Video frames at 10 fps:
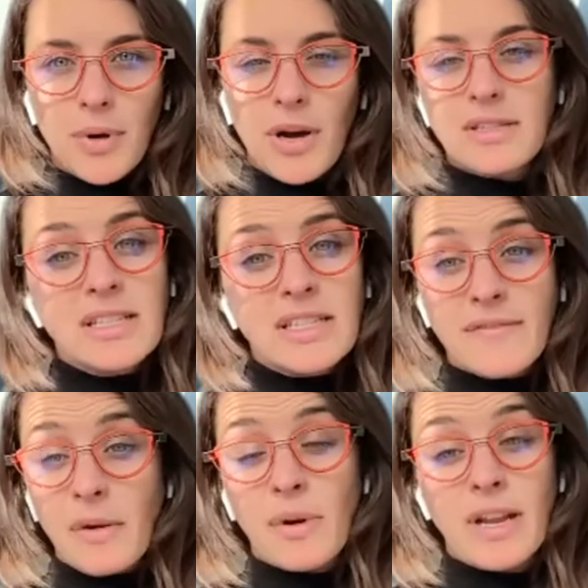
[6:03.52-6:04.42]
pause and see
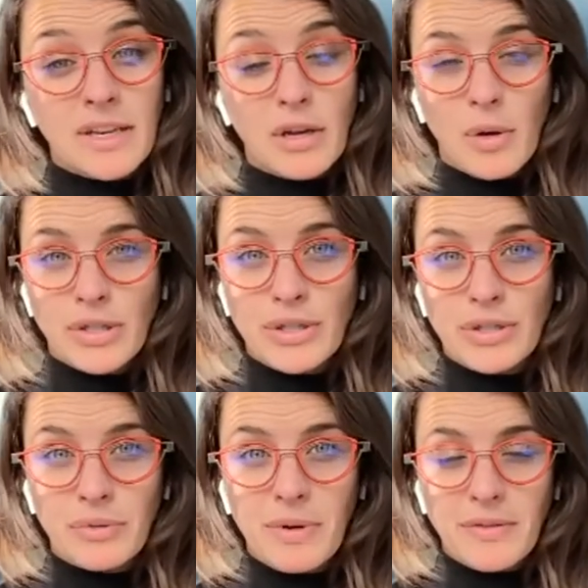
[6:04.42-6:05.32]
if anyone has any
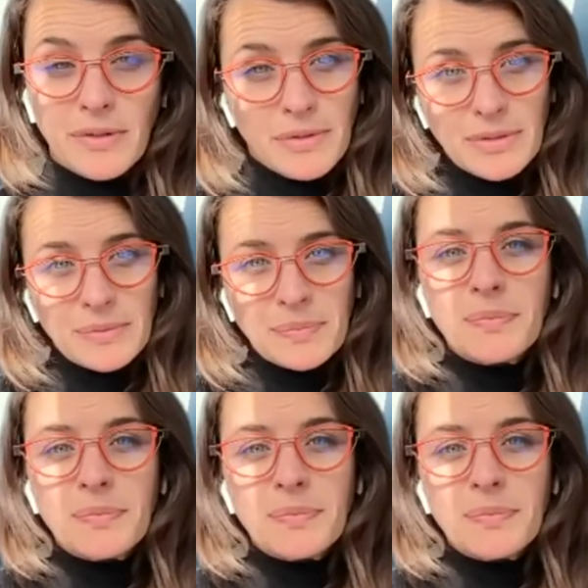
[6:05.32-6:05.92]
questions around those.